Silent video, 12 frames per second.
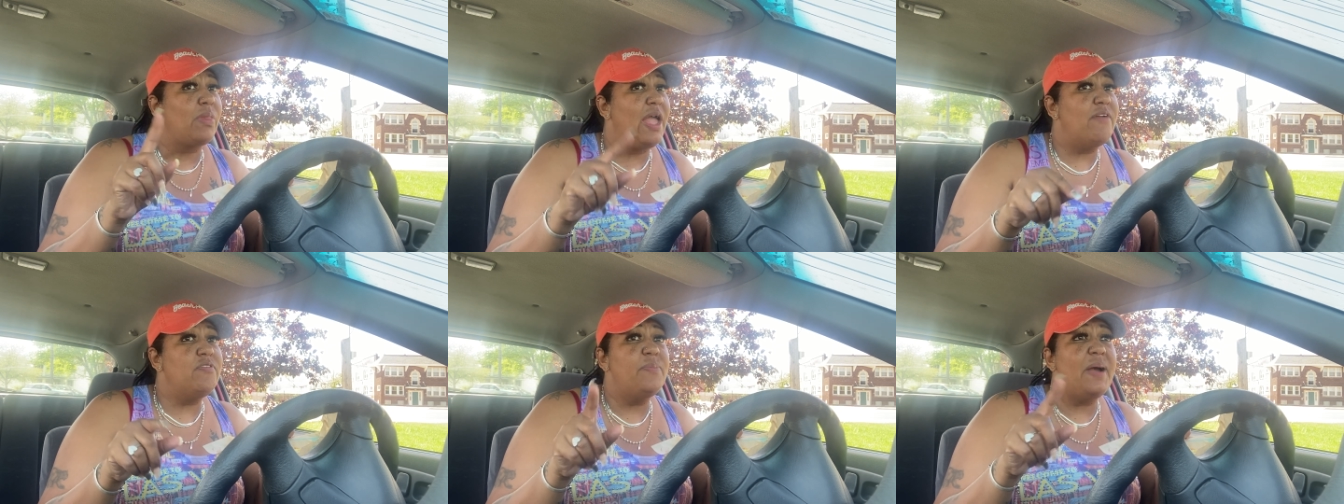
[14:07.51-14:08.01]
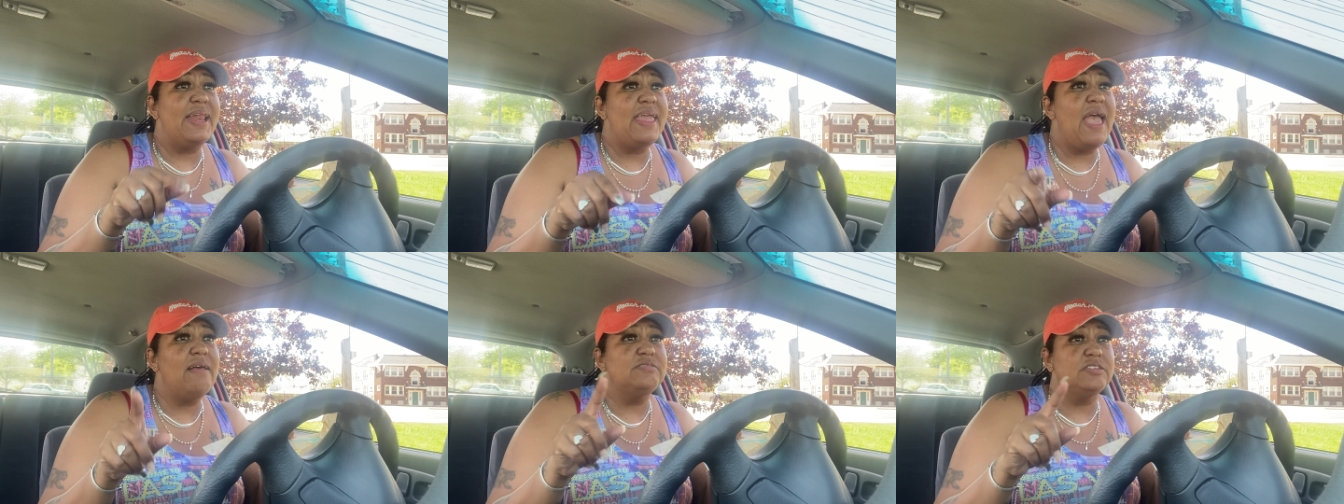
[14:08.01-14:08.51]
Everybody
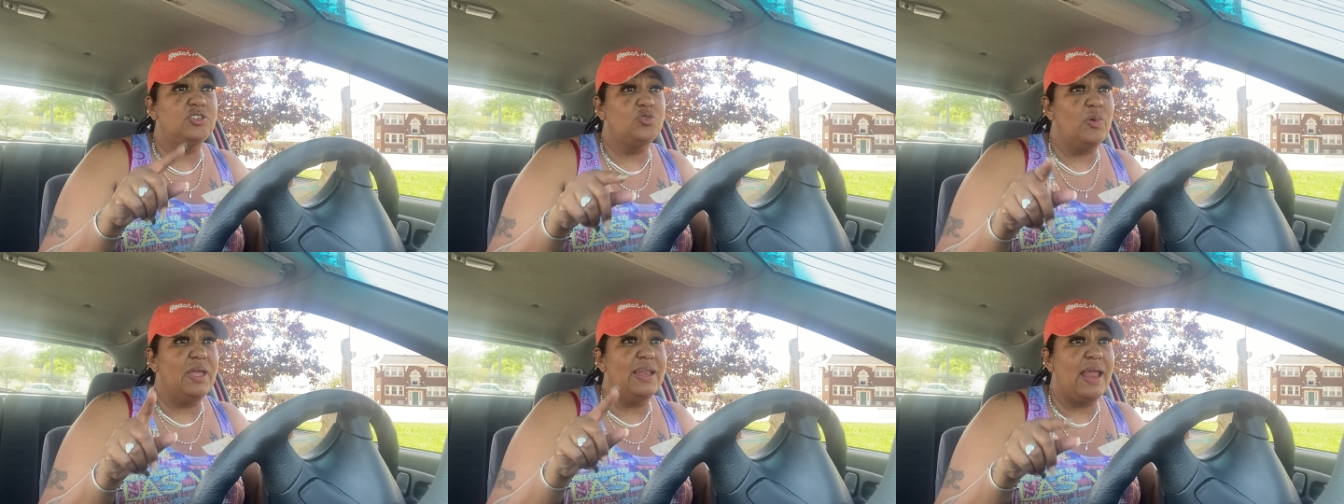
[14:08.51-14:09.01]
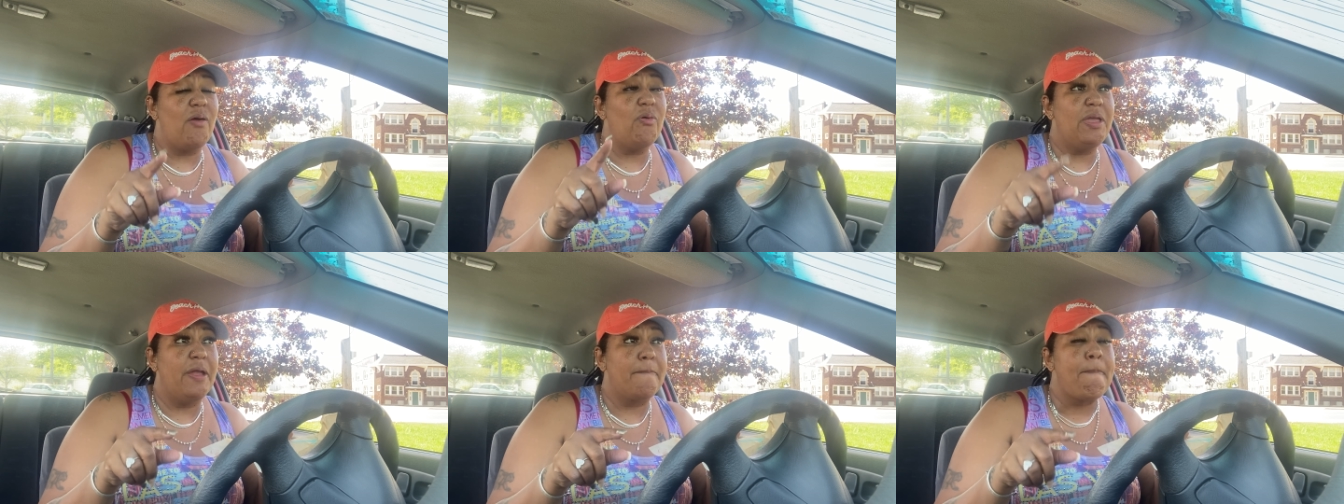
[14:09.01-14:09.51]
has a twin out
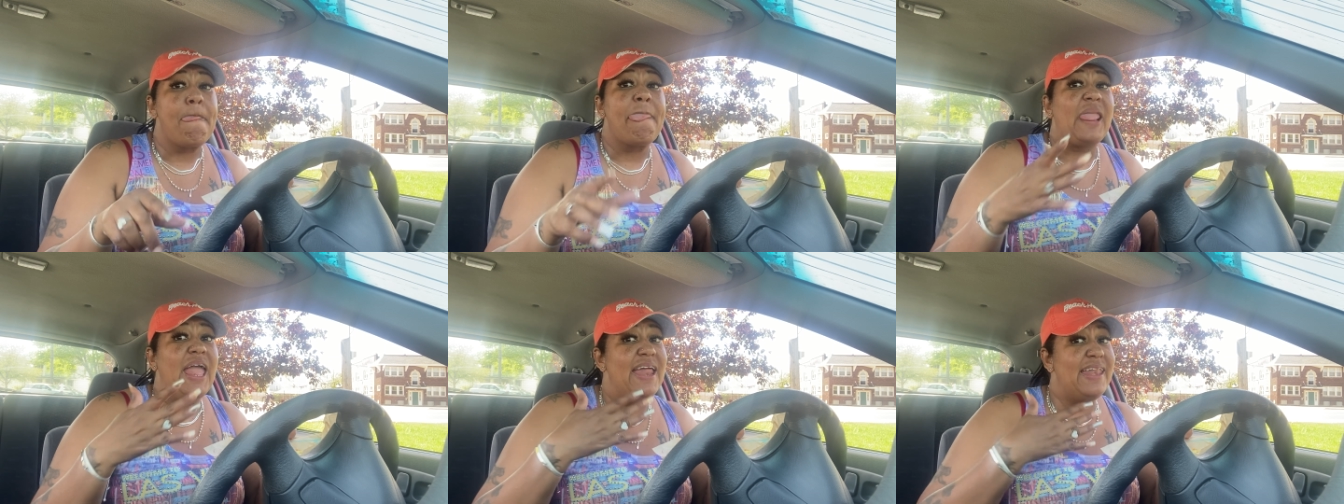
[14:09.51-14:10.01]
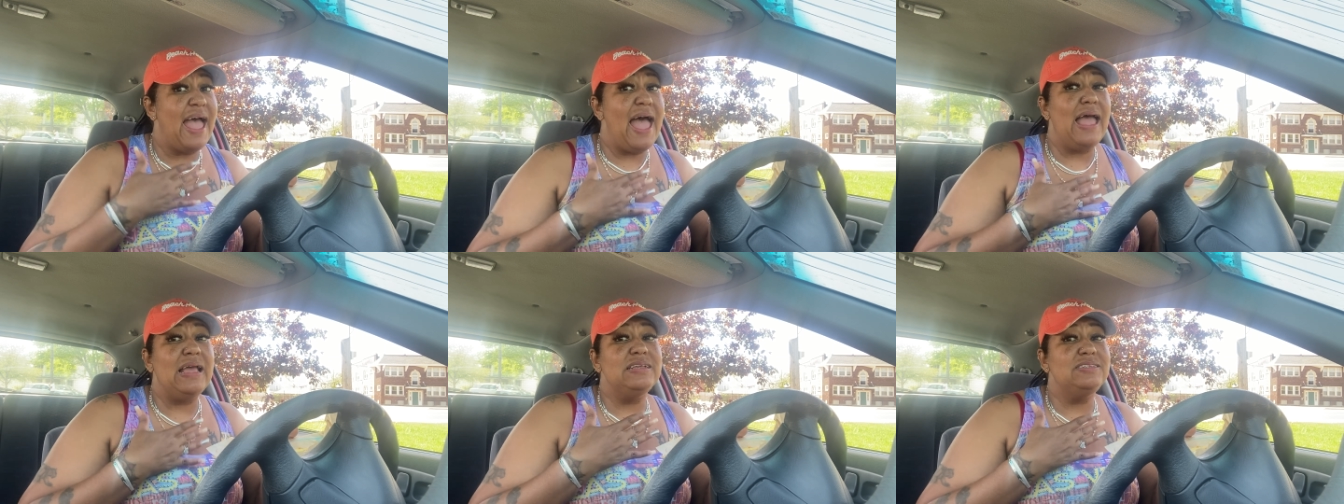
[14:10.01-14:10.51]
here. And
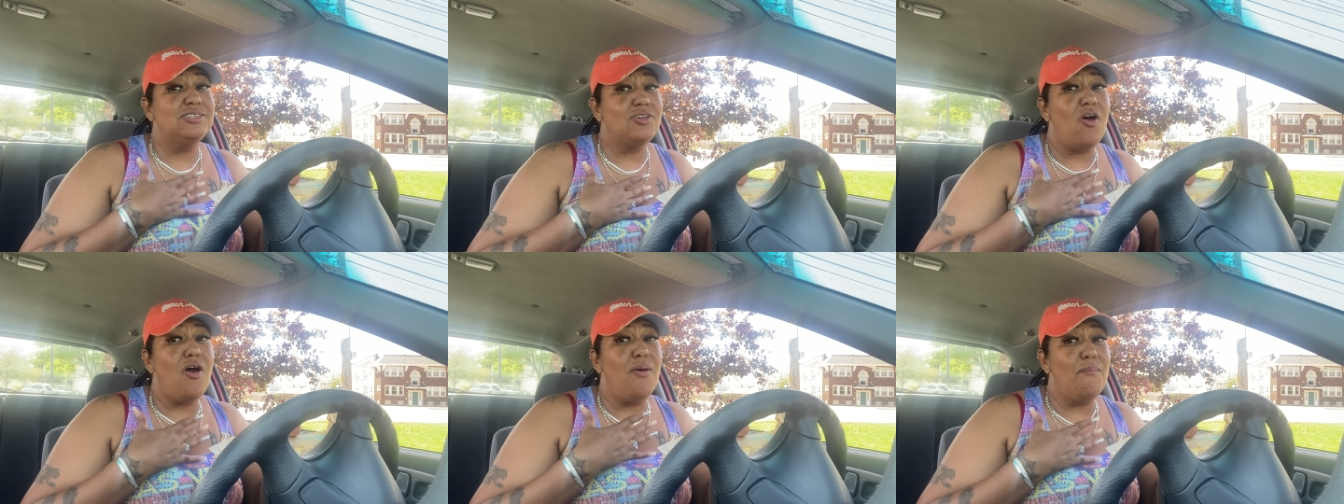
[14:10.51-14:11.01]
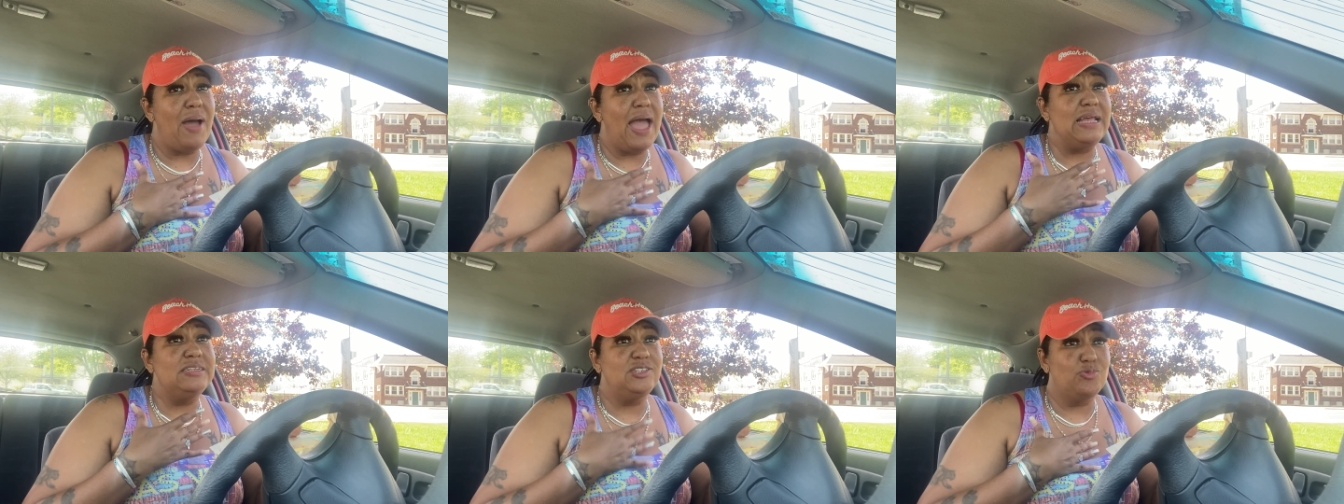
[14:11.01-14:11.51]
I saw
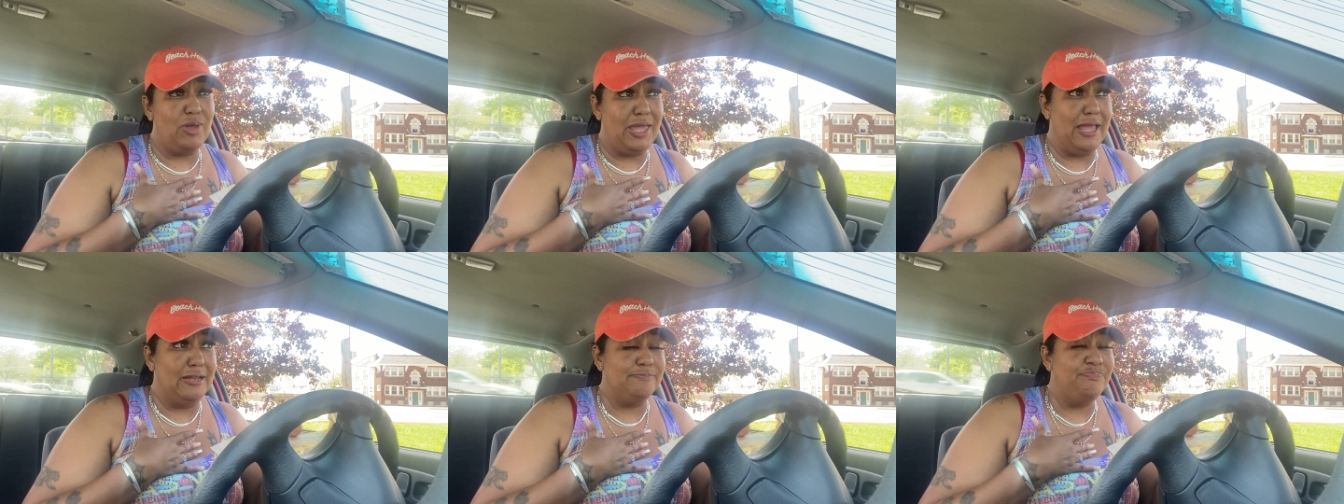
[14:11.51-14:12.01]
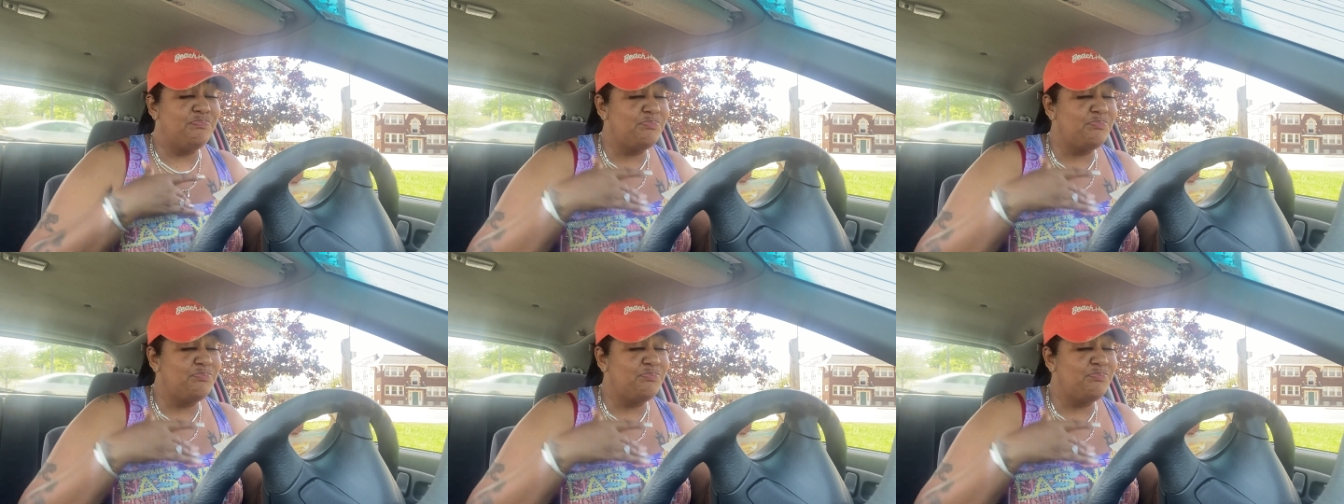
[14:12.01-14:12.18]
my twin.